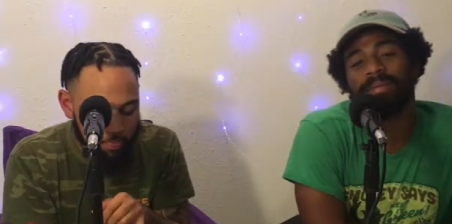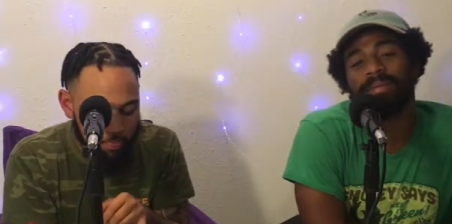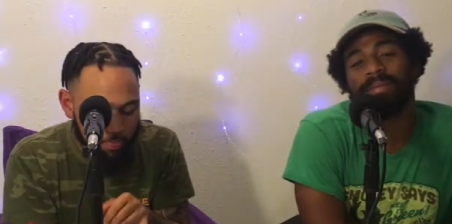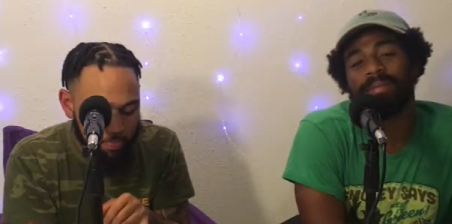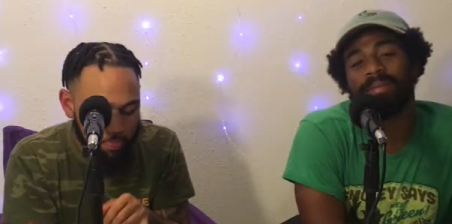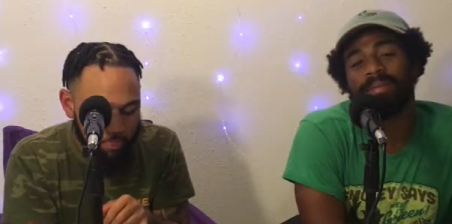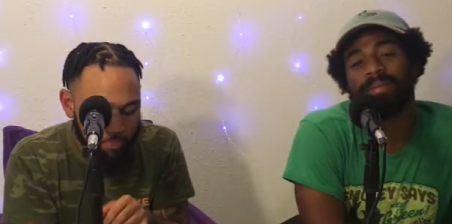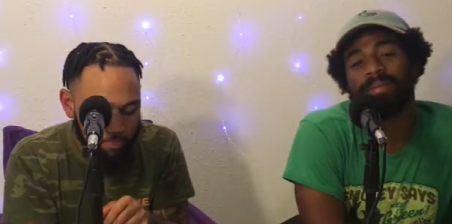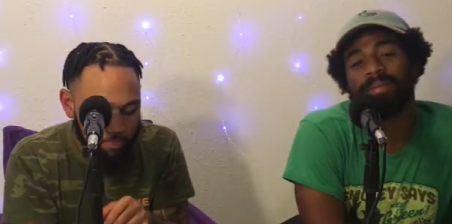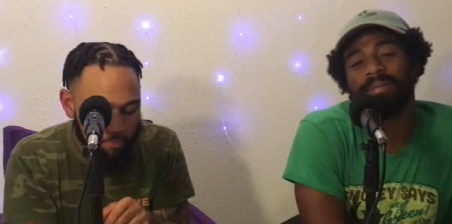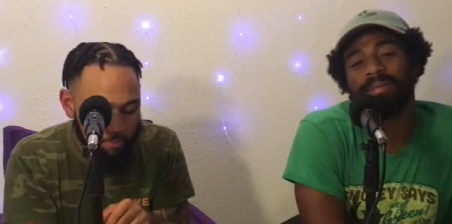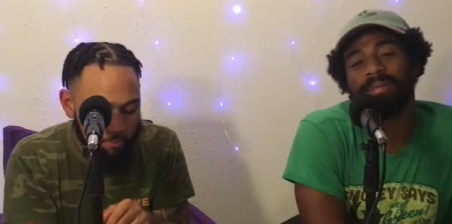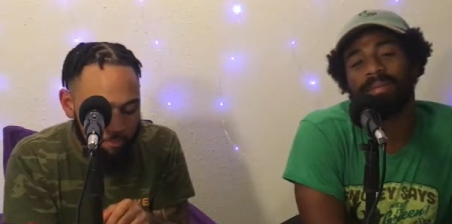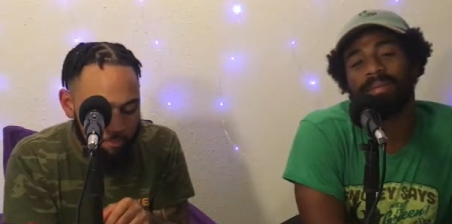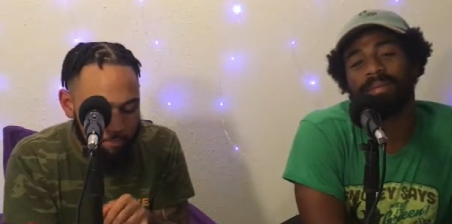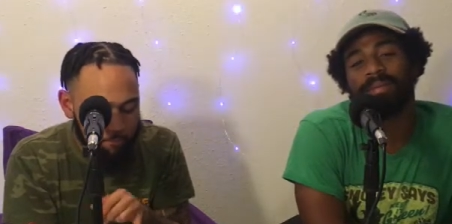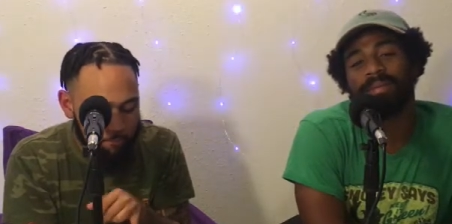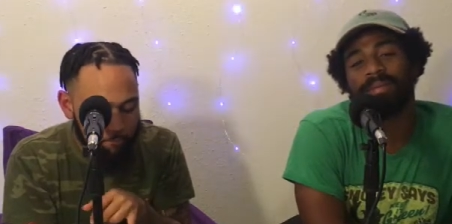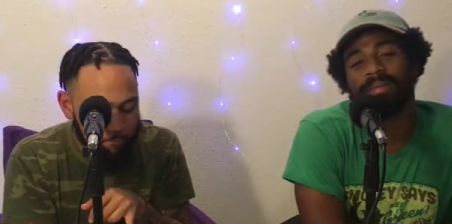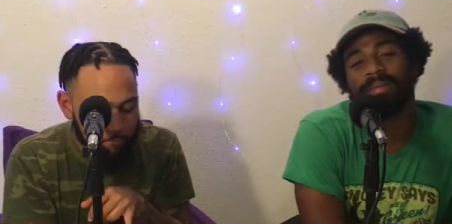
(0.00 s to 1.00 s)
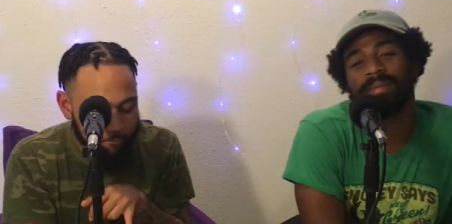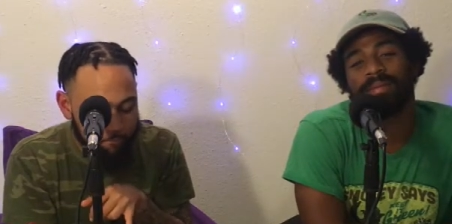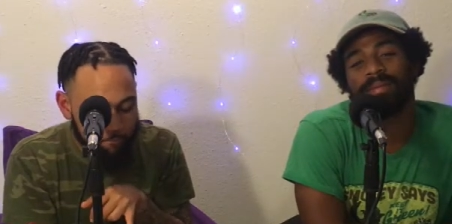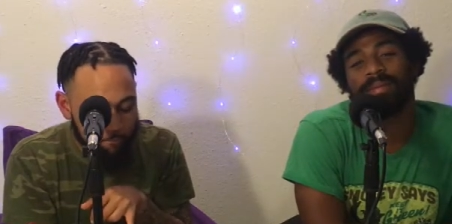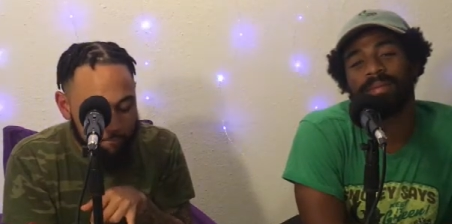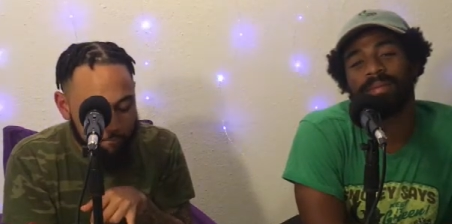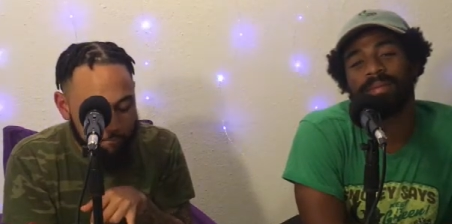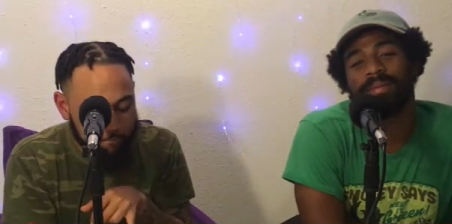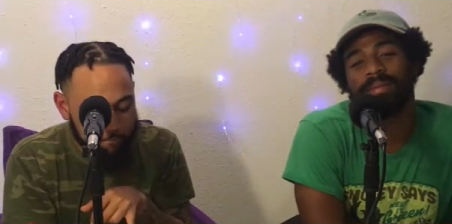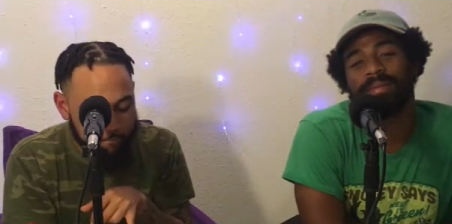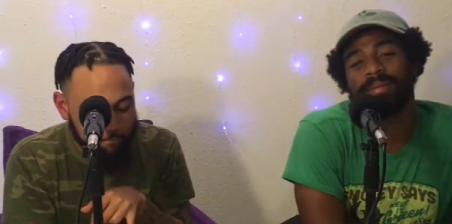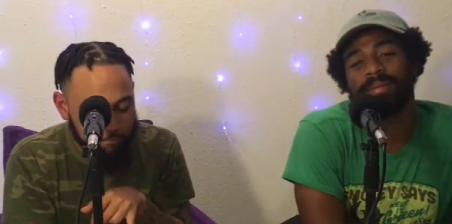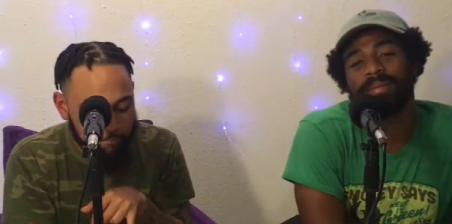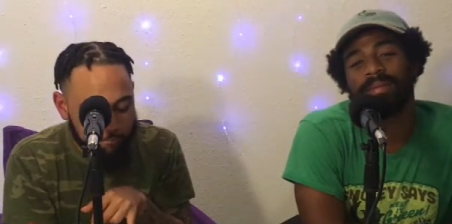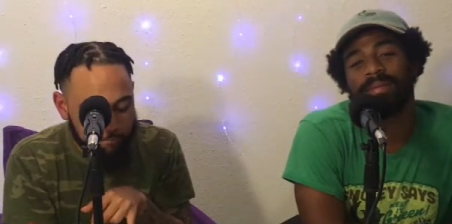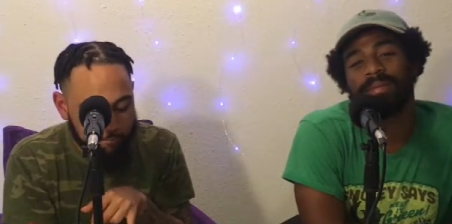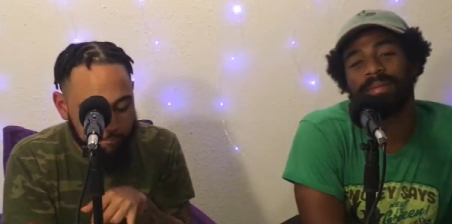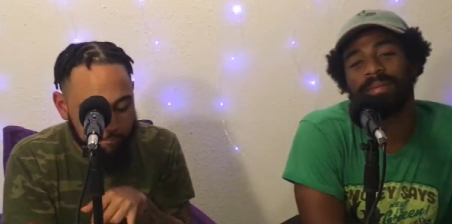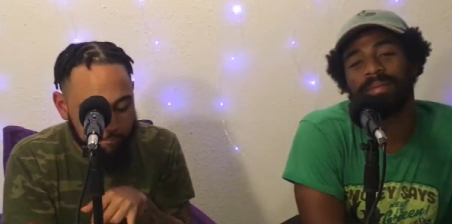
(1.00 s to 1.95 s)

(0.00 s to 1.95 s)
[no speech]